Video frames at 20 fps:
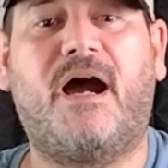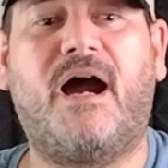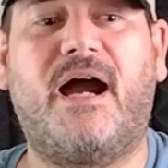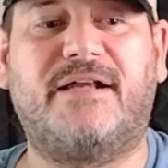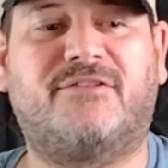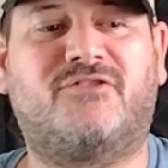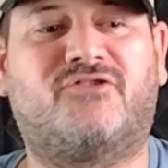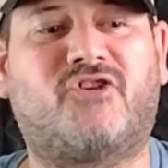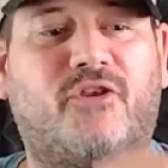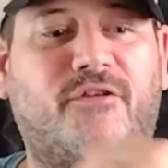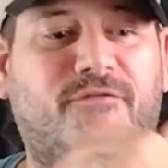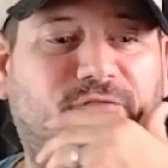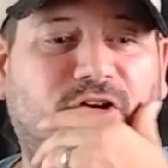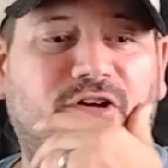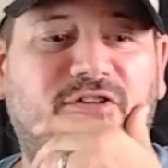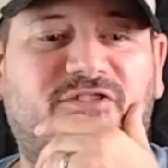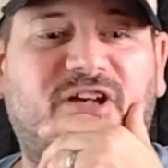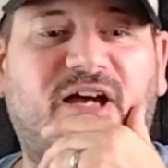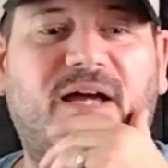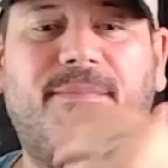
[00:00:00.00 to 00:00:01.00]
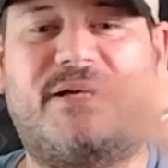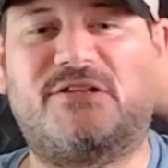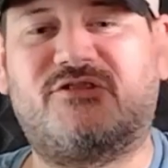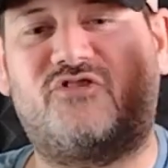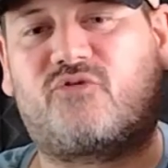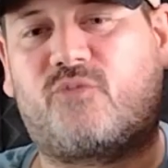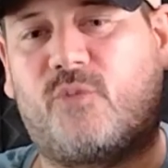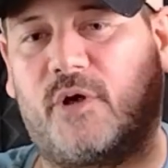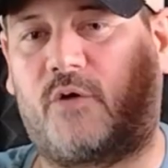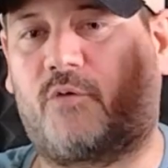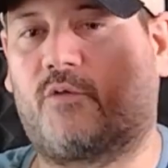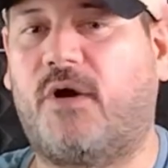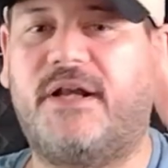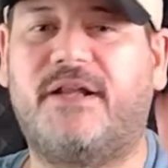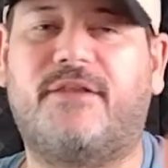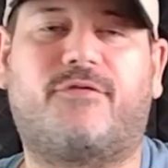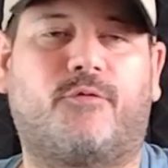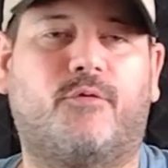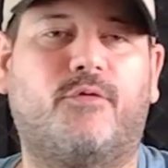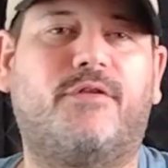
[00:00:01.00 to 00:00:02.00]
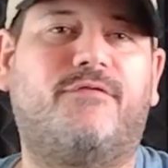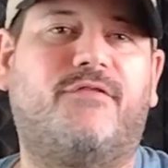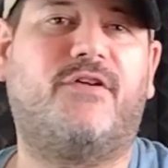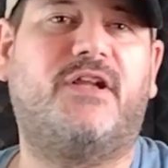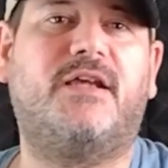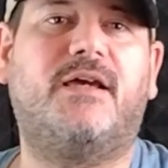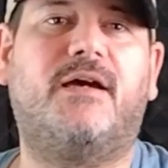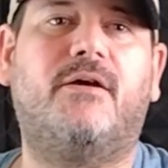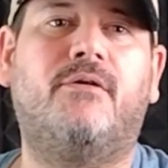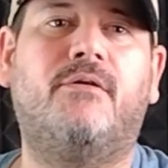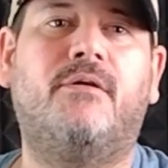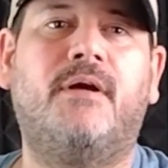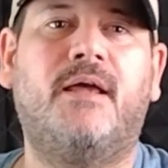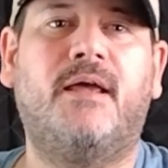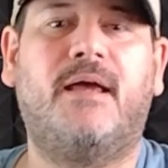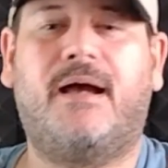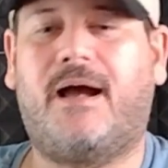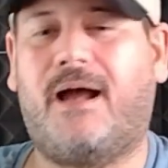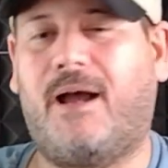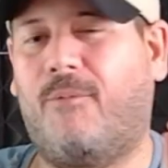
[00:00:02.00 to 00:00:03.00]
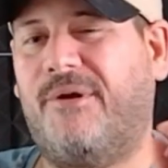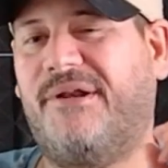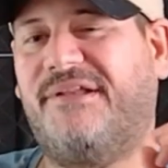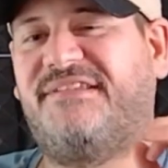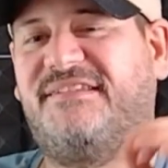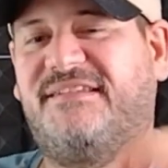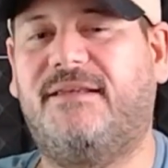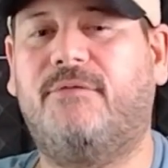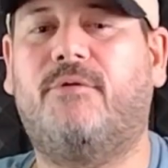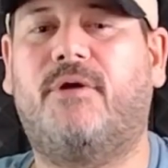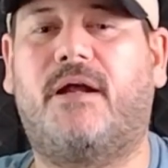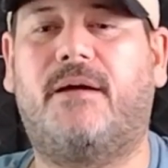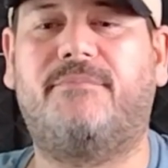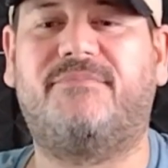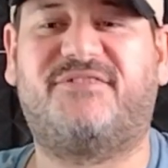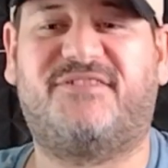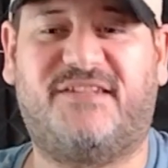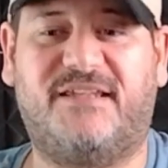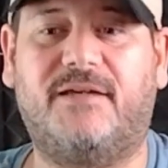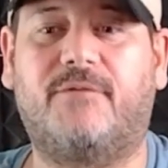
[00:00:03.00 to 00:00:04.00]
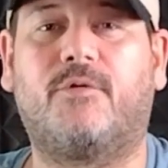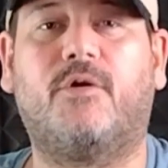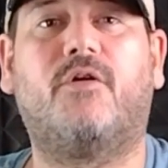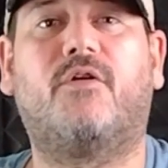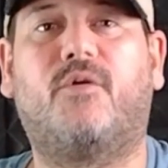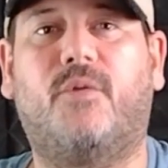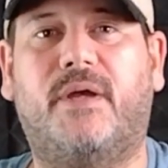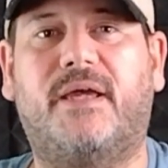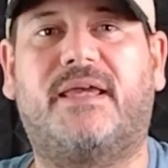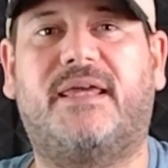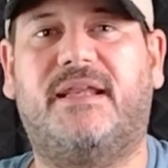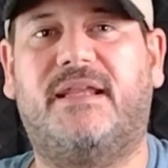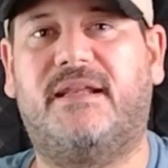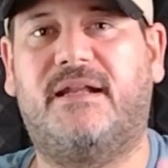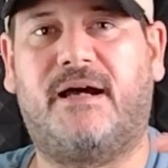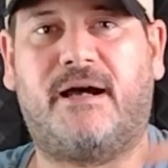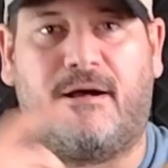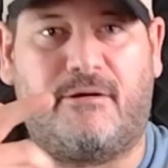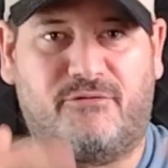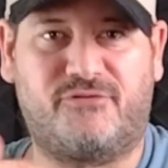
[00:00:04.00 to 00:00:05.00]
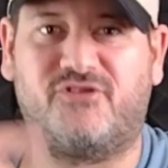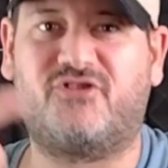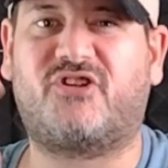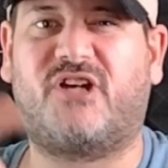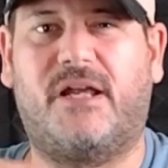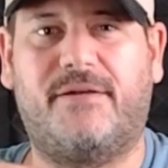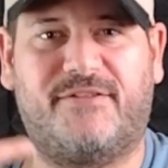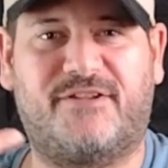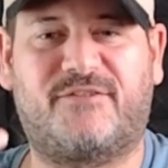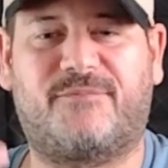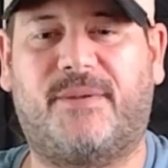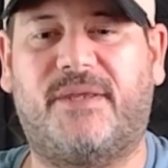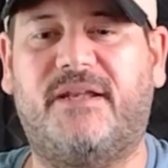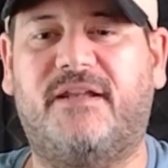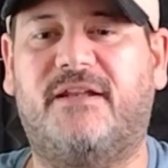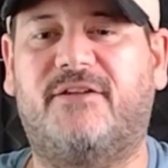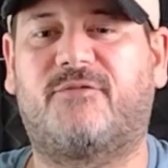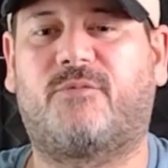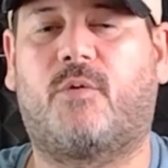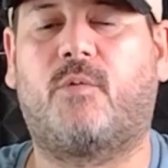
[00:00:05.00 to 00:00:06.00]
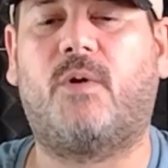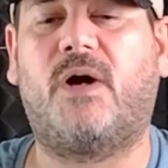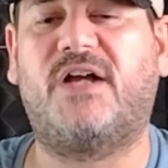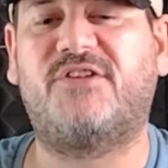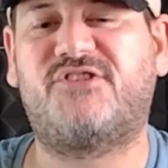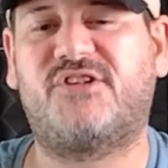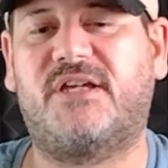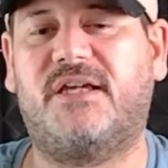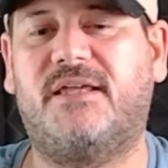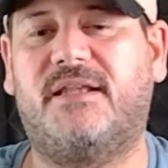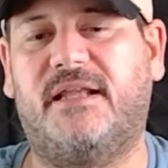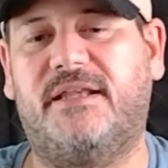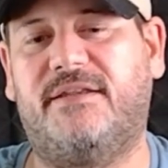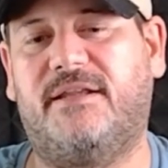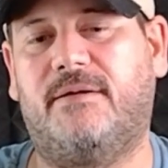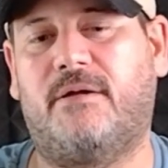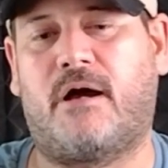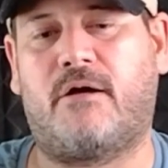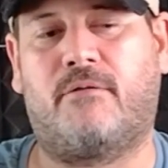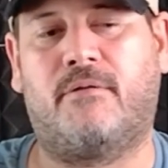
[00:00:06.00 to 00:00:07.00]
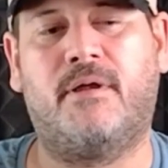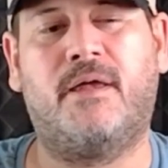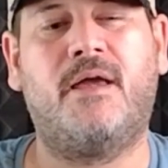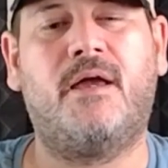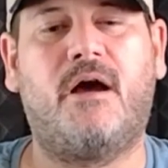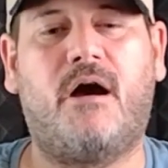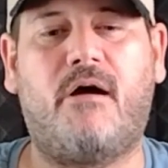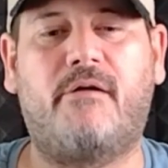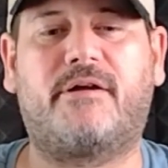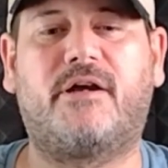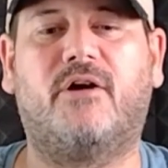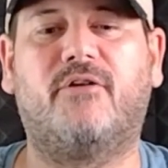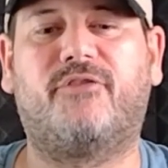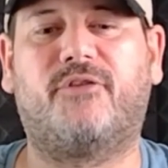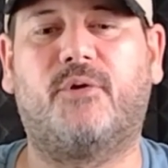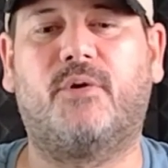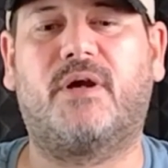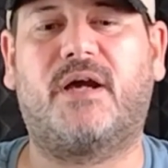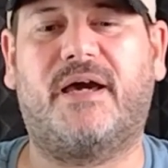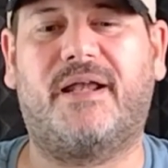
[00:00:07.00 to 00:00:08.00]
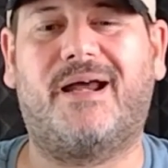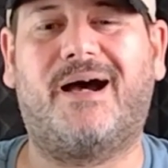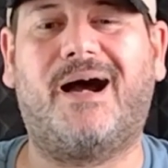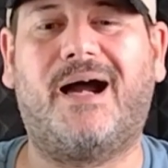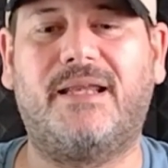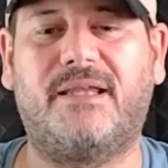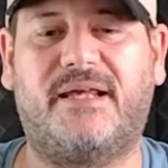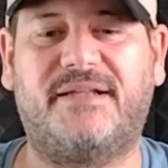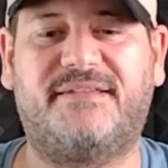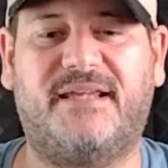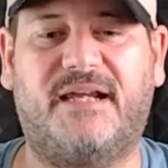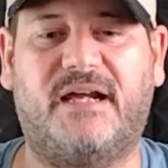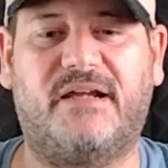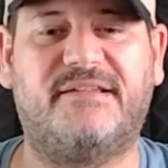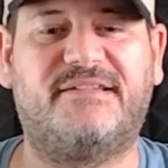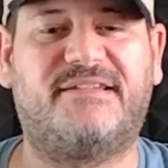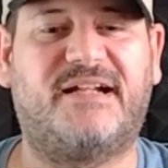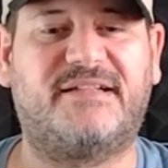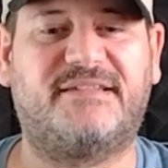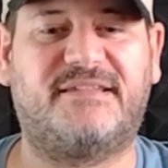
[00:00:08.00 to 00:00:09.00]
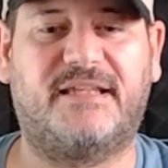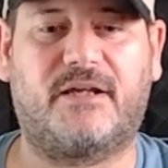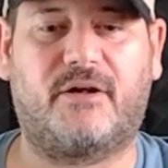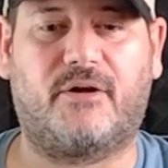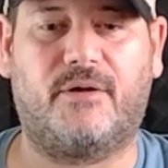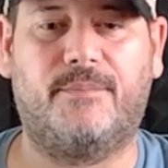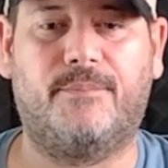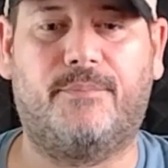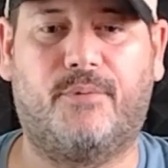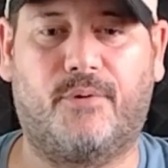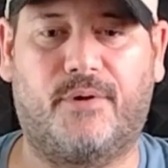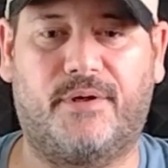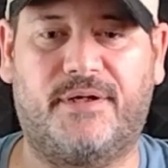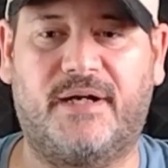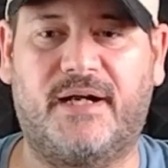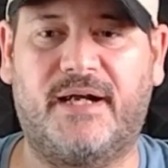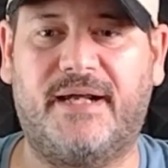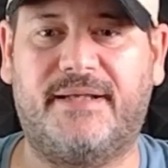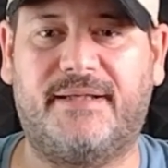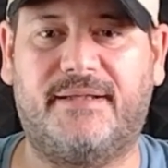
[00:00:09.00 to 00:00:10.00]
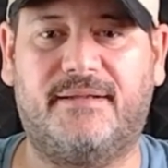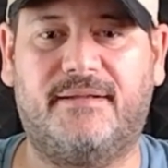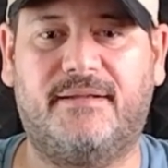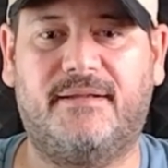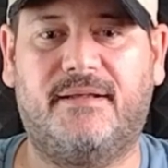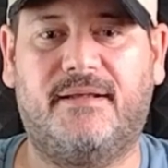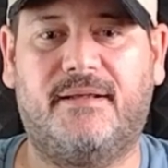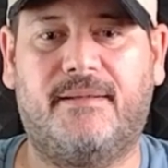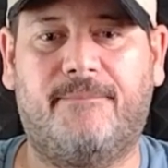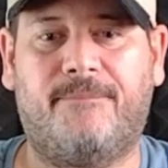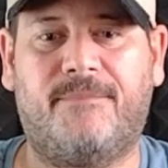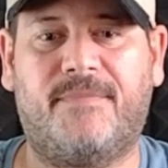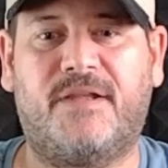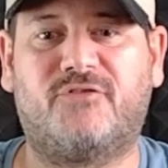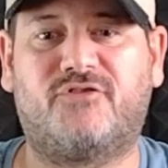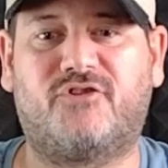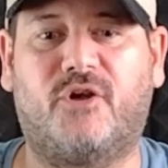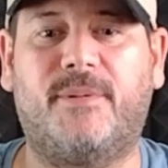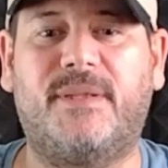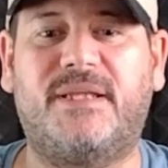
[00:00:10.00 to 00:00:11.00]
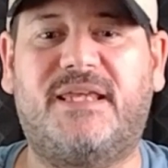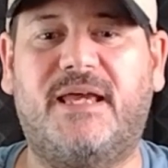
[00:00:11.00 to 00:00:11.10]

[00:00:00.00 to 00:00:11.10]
All right, so the first time, I just want to run it through the video. I want to see what I'm seeing real quick, and then I'll just kind of explain it as we're watching it, and then I'll go through and kind of highlight the areas that I think are important, all right? So to